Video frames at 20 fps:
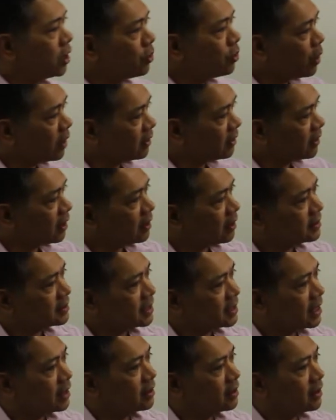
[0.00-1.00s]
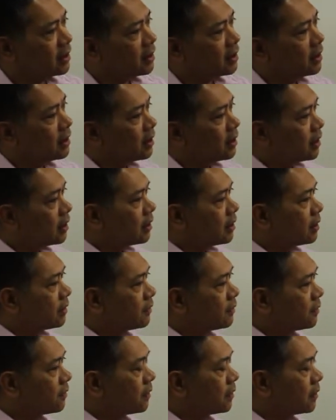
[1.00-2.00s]
he went and said,
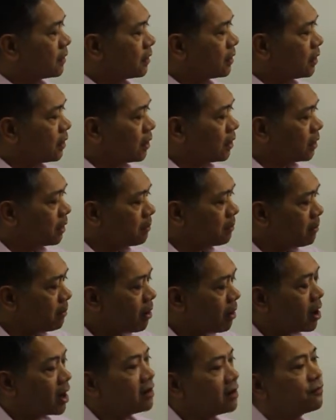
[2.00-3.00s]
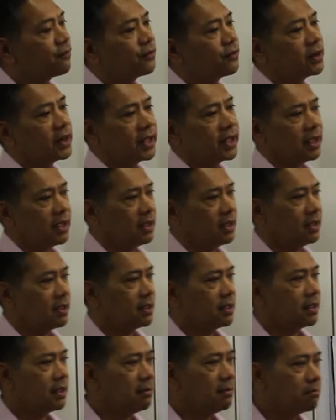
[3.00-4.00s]
mindfully
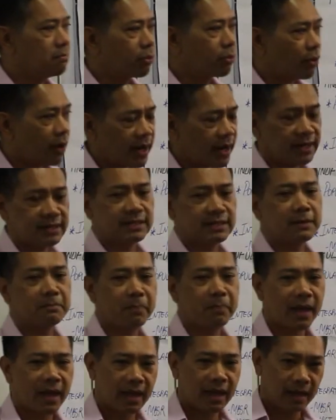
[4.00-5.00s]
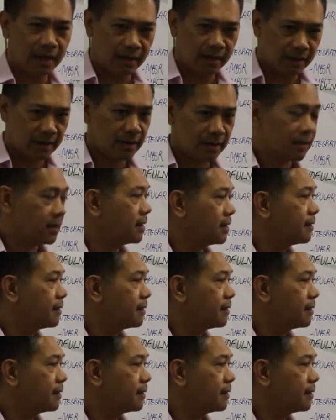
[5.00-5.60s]
embrace the pain